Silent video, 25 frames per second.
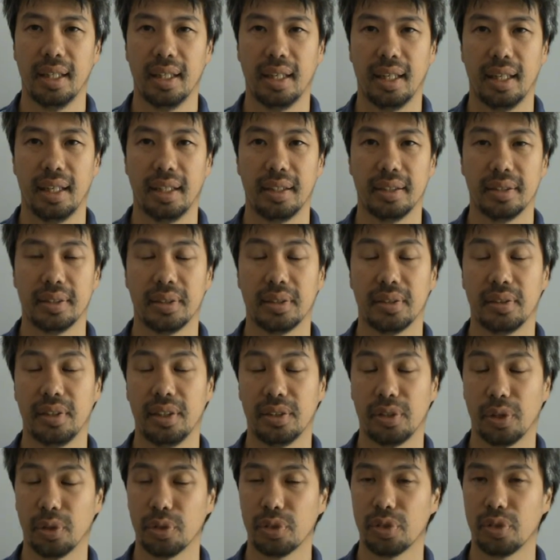And
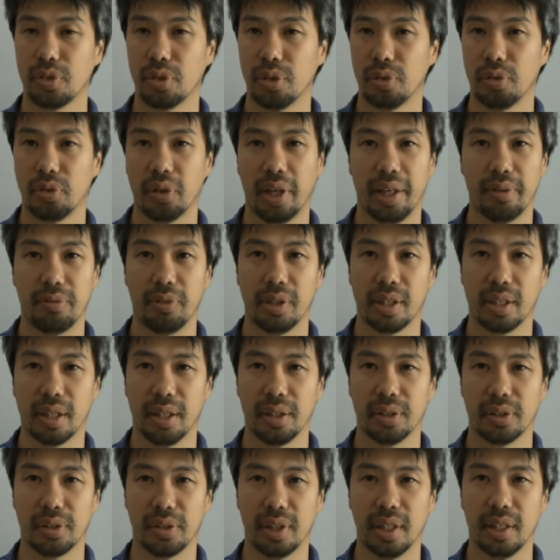this holds true for every
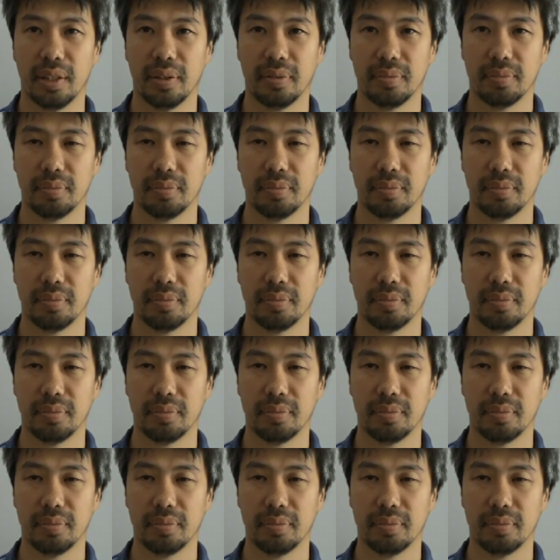country,